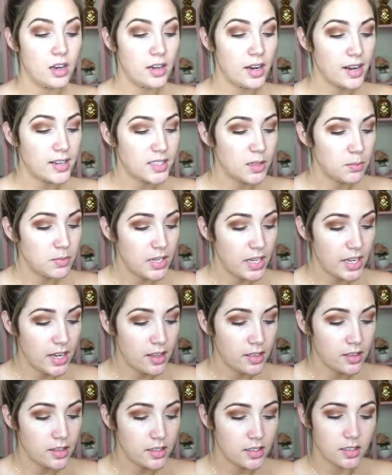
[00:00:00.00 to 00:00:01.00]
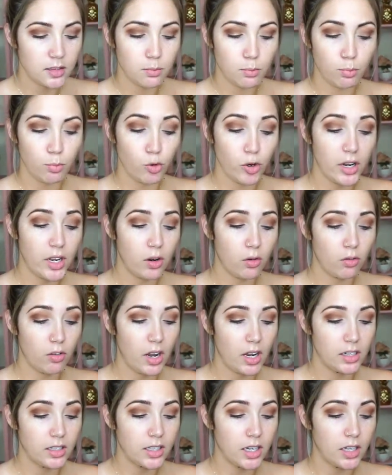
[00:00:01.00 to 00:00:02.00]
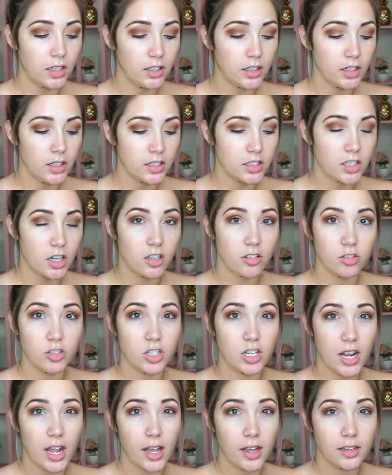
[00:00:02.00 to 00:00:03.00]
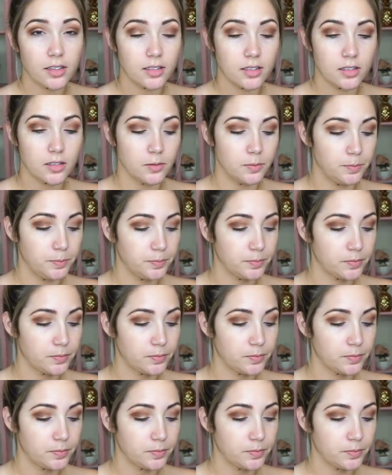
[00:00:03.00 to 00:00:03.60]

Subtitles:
Next, I'm taking this brick red color. It's called Jax.